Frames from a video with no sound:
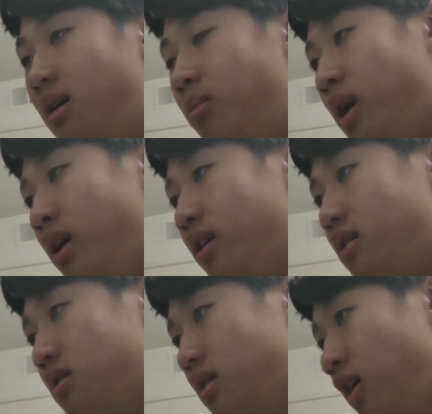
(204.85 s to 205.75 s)
But
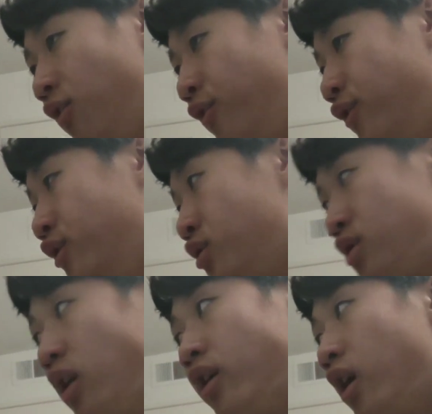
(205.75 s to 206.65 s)
if you
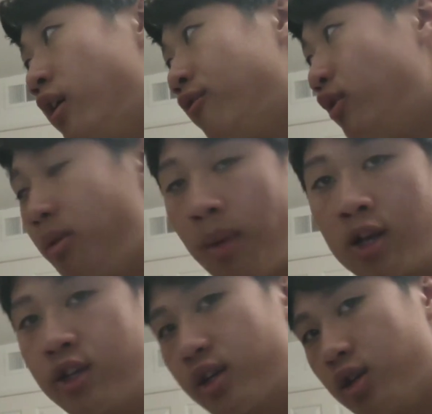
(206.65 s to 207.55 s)
start off with
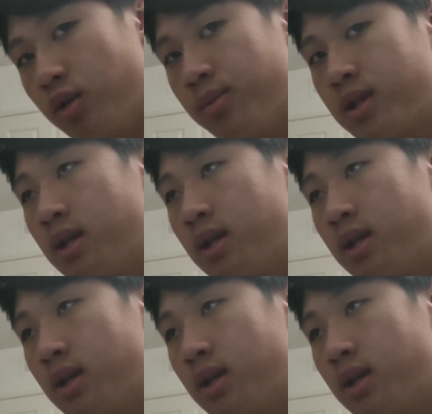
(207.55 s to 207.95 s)
budget cubes,